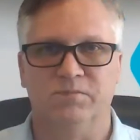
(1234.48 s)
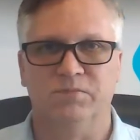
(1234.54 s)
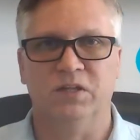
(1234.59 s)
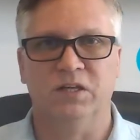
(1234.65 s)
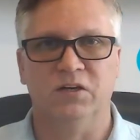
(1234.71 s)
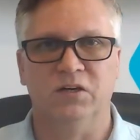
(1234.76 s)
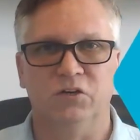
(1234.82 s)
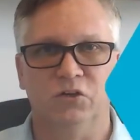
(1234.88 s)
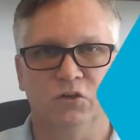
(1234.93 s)

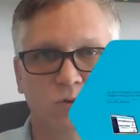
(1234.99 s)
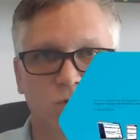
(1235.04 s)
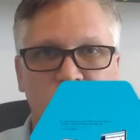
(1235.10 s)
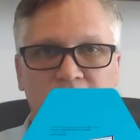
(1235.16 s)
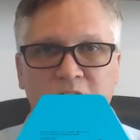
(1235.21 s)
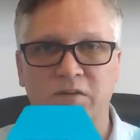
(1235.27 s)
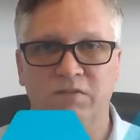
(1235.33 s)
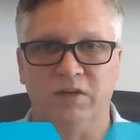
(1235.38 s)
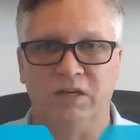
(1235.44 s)
that you're
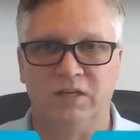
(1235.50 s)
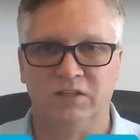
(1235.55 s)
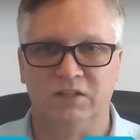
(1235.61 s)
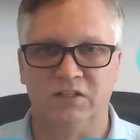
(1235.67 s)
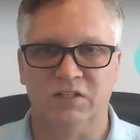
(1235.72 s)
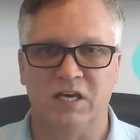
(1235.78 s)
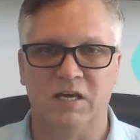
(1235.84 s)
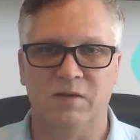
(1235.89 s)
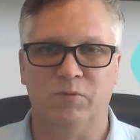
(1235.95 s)
leaving on the
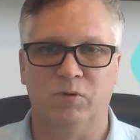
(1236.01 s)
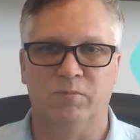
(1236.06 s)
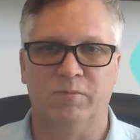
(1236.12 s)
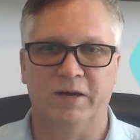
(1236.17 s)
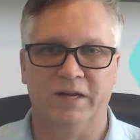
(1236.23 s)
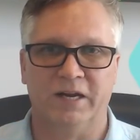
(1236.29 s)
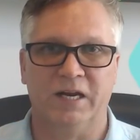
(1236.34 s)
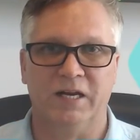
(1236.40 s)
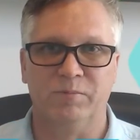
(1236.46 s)
table by
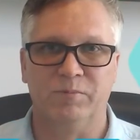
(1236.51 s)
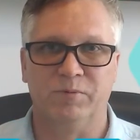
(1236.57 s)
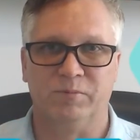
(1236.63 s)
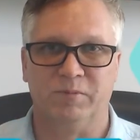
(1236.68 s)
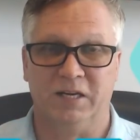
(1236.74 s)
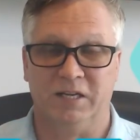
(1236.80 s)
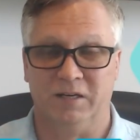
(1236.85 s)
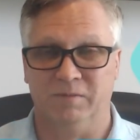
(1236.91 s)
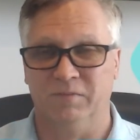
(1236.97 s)
not
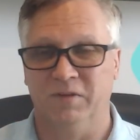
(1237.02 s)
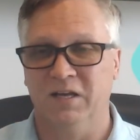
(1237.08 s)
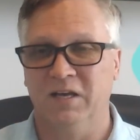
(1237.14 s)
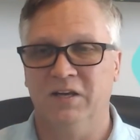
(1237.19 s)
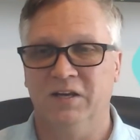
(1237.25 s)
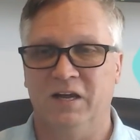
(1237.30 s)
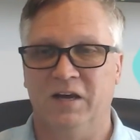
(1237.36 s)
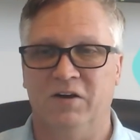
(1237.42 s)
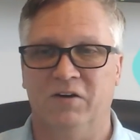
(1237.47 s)
implementing them.
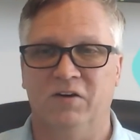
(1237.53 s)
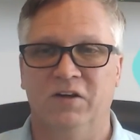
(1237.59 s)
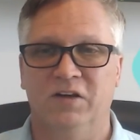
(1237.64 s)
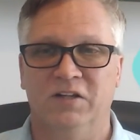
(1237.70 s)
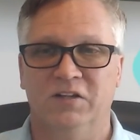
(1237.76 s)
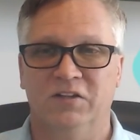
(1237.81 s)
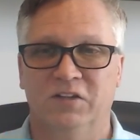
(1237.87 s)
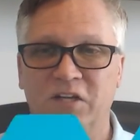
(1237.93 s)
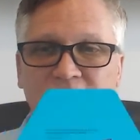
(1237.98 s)
Now,
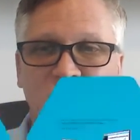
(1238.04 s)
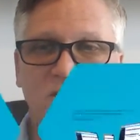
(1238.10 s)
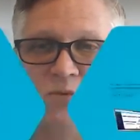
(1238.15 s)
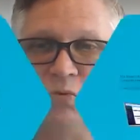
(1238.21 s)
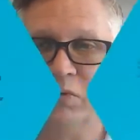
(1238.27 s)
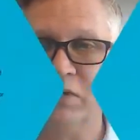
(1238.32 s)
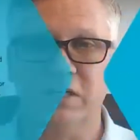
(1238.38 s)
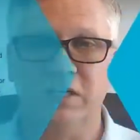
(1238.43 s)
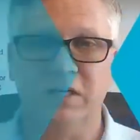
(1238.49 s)
this
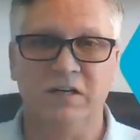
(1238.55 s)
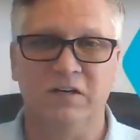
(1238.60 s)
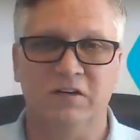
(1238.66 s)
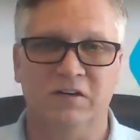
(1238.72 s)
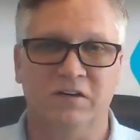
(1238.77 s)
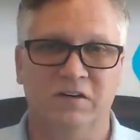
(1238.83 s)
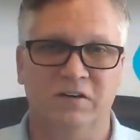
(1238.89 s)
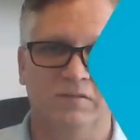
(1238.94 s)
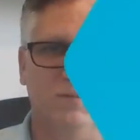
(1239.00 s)
one here,